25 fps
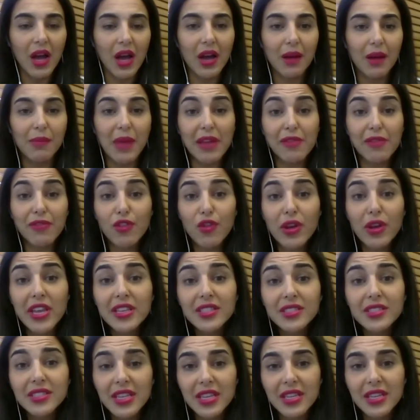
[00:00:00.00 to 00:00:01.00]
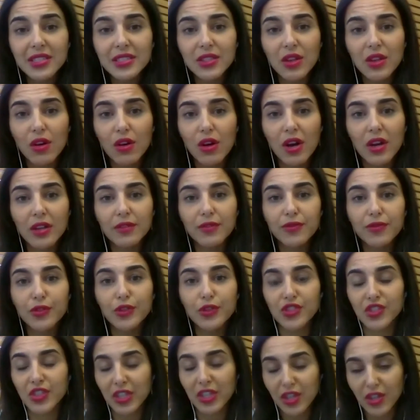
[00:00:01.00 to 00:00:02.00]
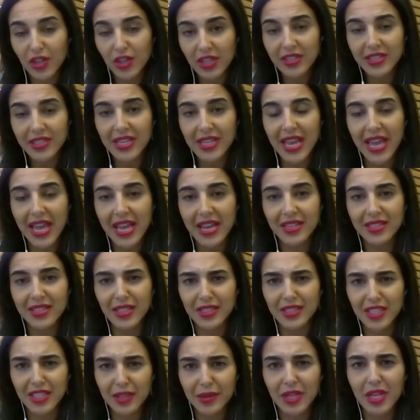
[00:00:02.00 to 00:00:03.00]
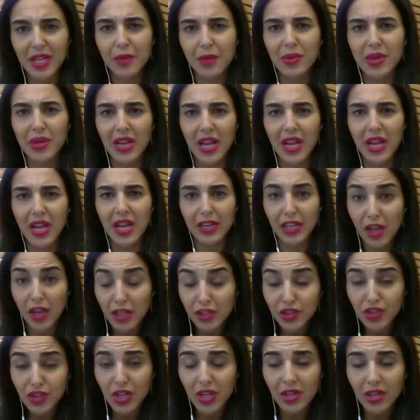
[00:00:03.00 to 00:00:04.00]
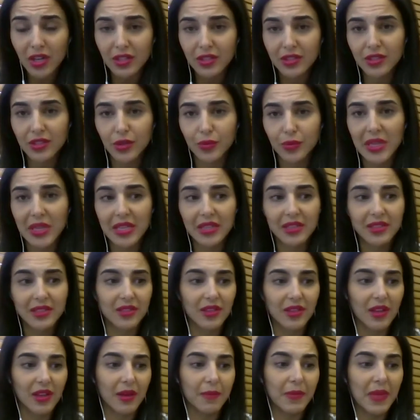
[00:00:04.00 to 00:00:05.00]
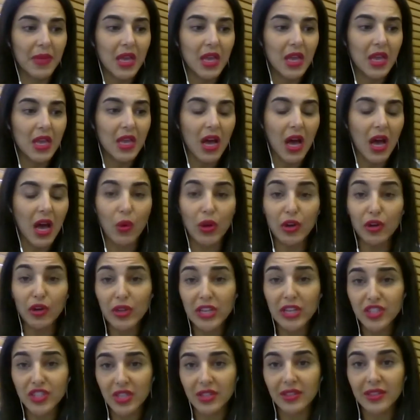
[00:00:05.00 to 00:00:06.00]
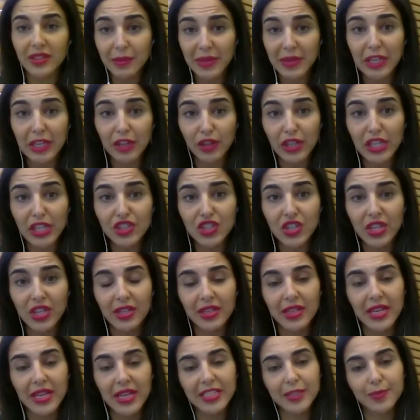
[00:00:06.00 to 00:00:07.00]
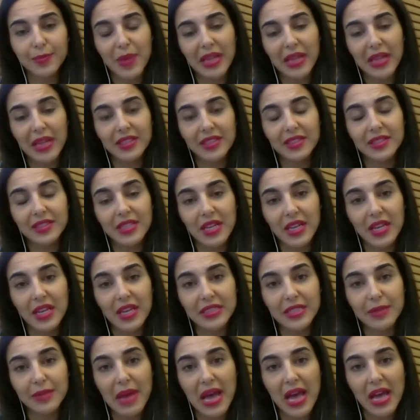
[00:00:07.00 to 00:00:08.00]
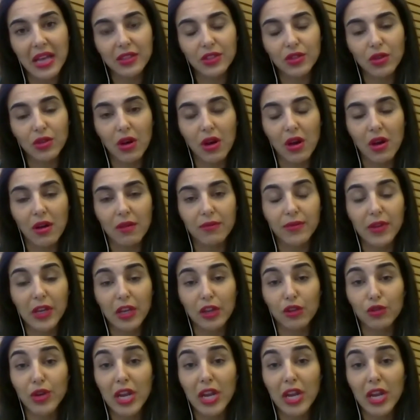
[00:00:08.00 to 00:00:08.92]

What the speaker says: My focus is on food security and sustainable agriculture to meet our region, the MENA region, expanded demand of